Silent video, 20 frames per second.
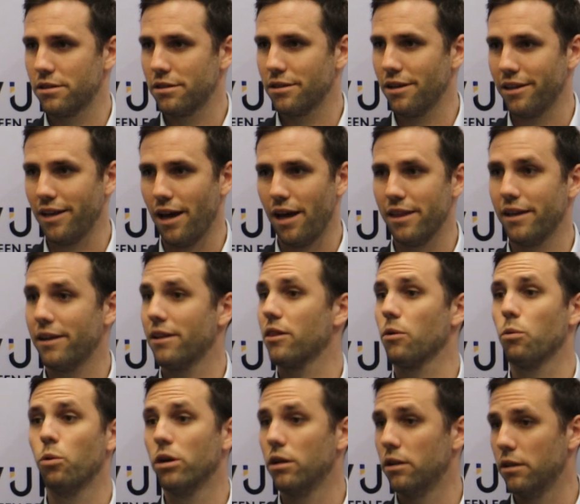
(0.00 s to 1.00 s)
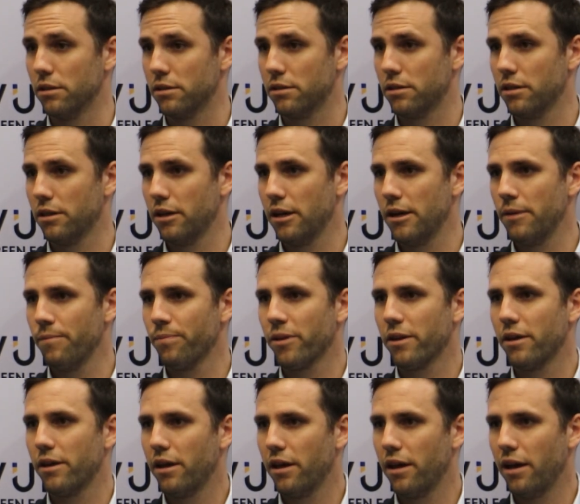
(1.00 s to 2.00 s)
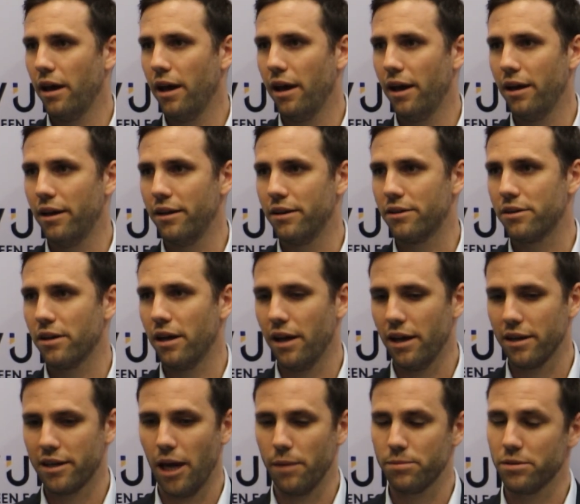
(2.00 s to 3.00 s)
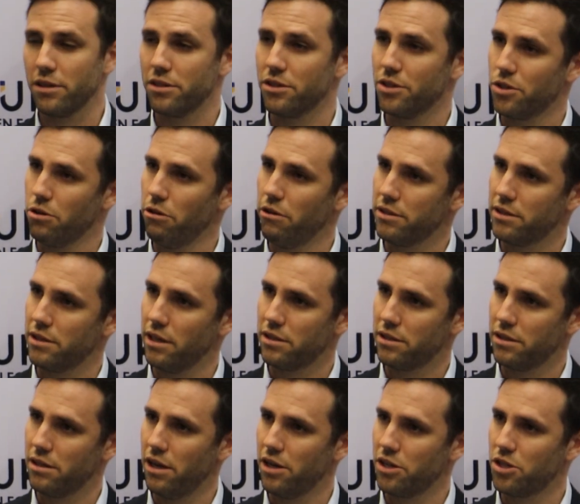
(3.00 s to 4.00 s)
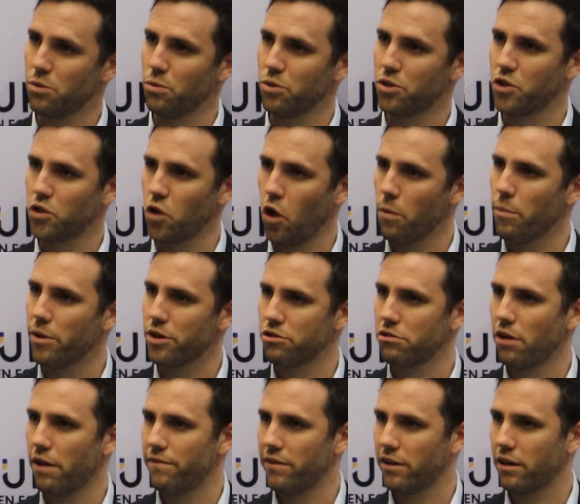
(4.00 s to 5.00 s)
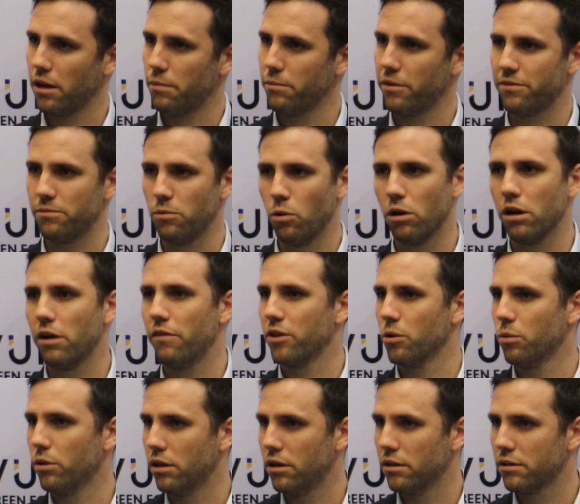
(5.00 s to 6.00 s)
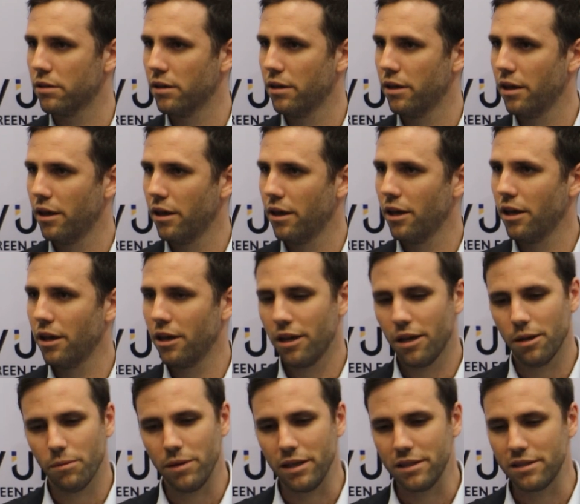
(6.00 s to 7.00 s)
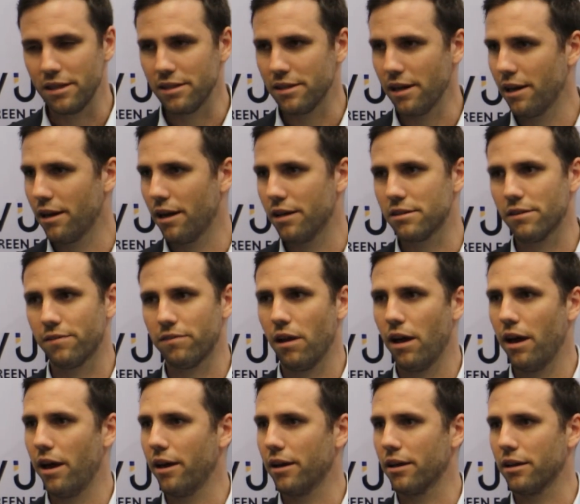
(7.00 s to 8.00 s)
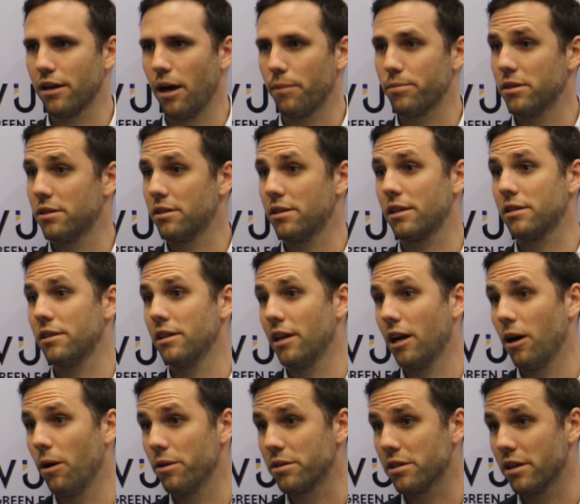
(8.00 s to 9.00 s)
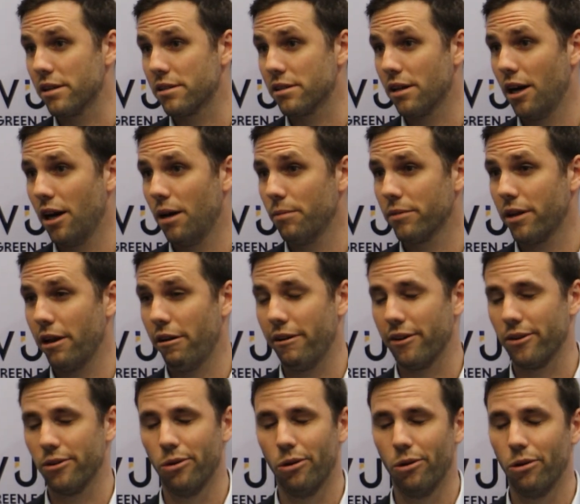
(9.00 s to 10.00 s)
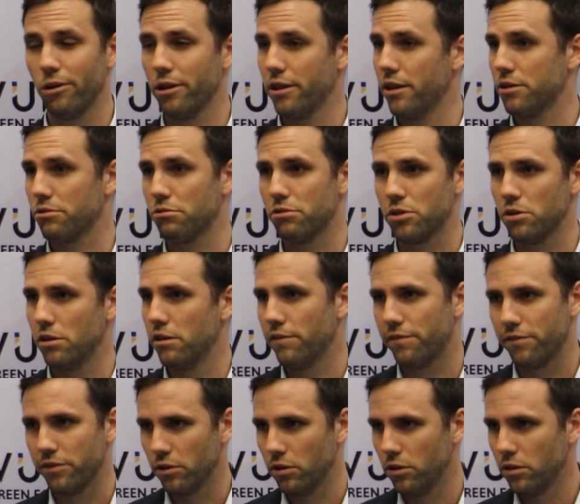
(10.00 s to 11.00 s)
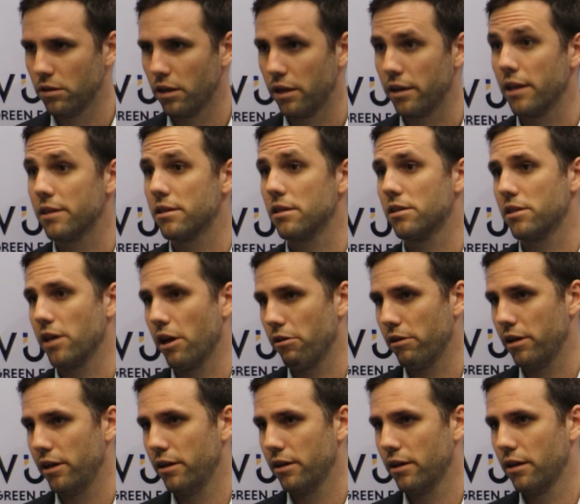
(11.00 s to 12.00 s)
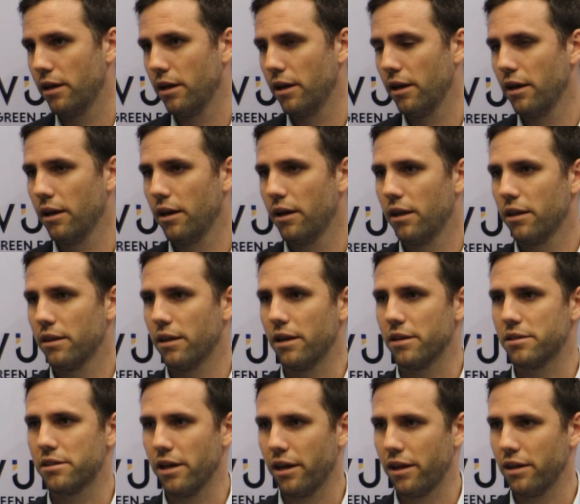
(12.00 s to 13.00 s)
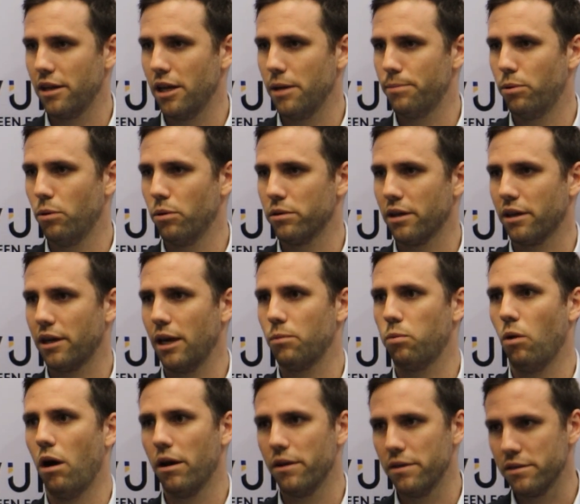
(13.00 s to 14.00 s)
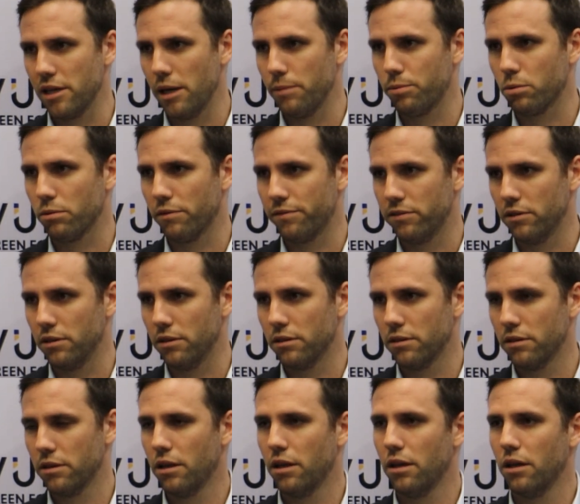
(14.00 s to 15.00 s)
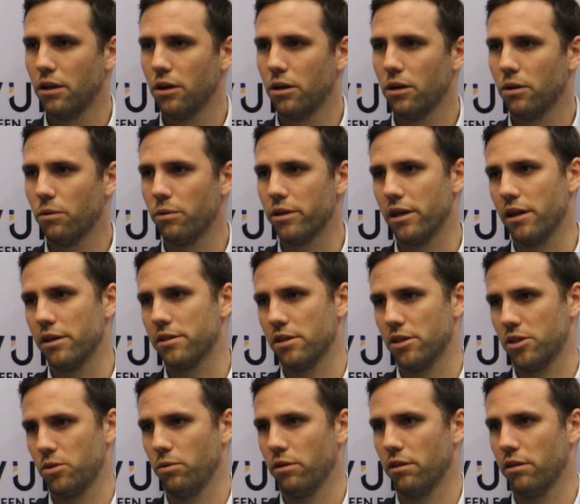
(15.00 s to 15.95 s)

at the other end of the world. And Cape Town is a tourist destination with so much traffic coming from all over the world. It means these airlines are flying up to 16 hours at a time, carrying all of this reserve fuel unnecessarily, that a second airport, the Cape Winelands Airport, will fill within a system.